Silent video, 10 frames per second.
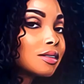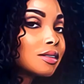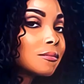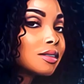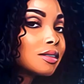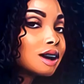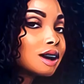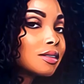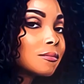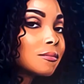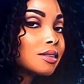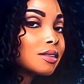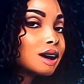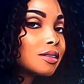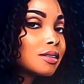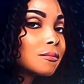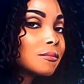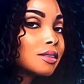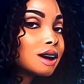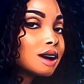number two. When
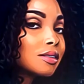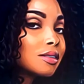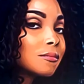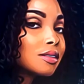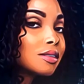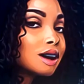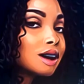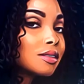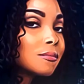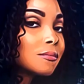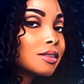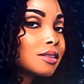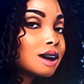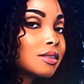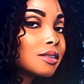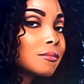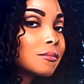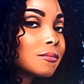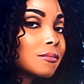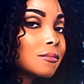she did not care about him having that beer
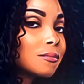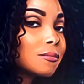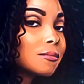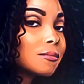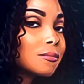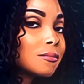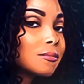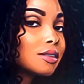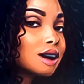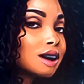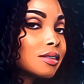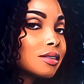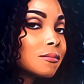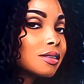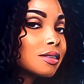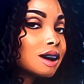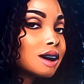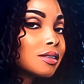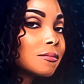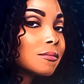virus, I knew something wasn't right about her.
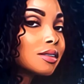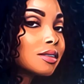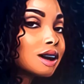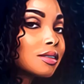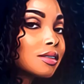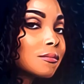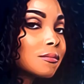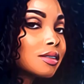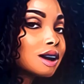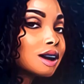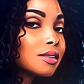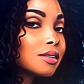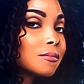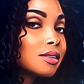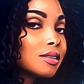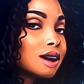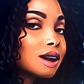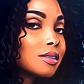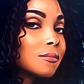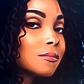I just knew it.
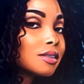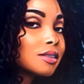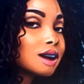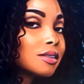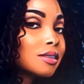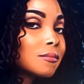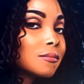Stacia and Nate.